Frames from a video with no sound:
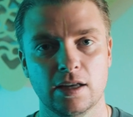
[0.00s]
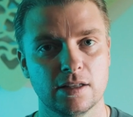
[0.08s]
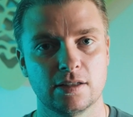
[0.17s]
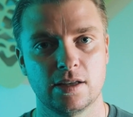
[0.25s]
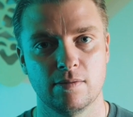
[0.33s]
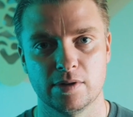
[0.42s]

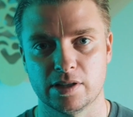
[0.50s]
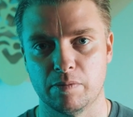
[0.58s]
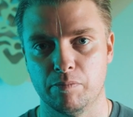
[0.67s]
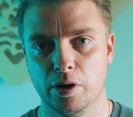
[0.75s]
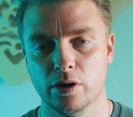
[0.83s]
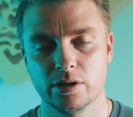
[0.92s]
against him as
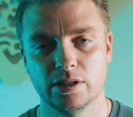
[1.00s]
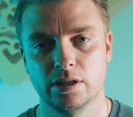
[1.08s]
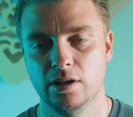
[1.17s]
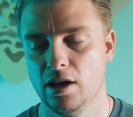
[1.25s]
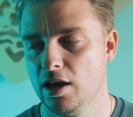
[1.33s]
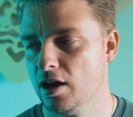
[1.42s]
a
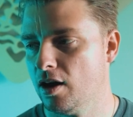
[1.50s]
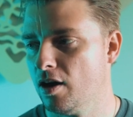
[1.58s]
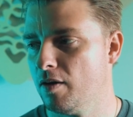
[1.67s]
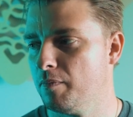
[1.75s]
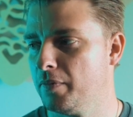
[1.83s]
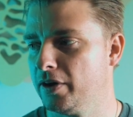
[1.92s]
person,
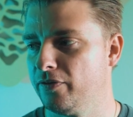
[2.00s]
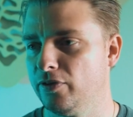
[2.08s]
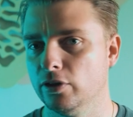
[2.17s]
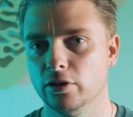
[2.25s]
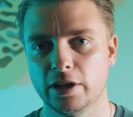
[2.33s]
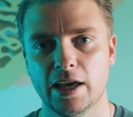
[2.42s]
but
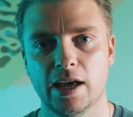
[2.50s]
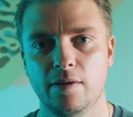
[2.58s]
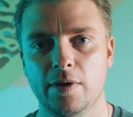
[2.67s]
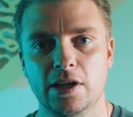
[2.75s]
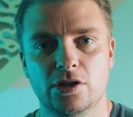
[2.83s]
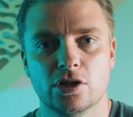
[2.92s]
if you look at
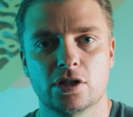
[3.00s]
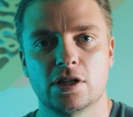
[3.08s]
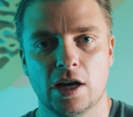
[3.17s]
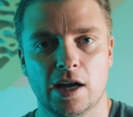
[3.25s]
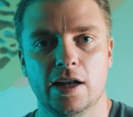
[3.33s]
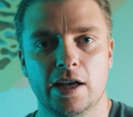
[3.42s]
him, he
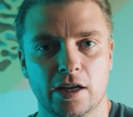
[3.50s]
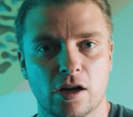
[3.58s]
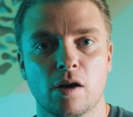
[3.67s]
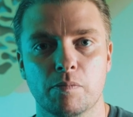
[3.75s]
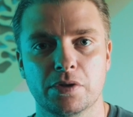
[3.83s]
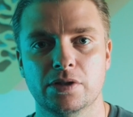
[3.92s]
just kind of
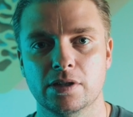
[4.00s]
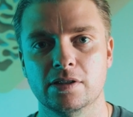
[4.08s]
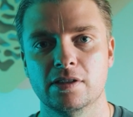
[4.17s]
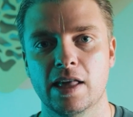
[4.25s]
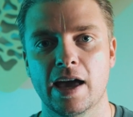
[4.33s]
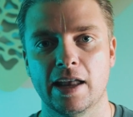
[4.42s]

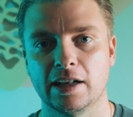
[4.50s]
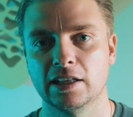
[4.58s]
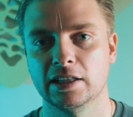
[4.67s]
encompasses that